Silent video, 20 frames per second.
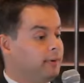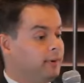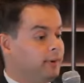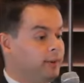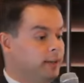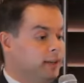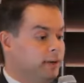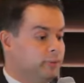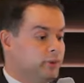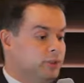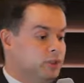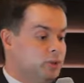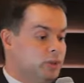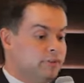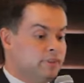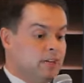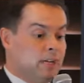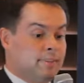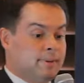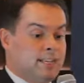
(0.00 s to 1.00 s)
and we do
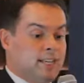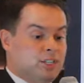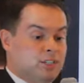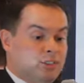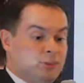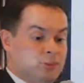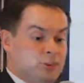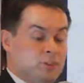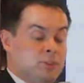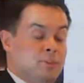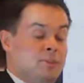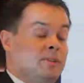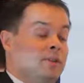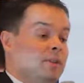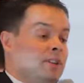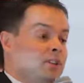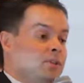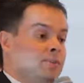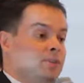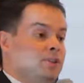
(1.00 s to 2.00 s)
have complications with
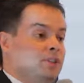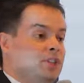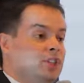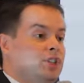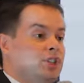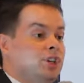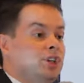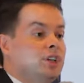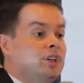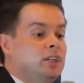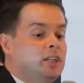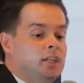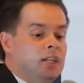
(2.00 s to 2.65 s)
this procedure.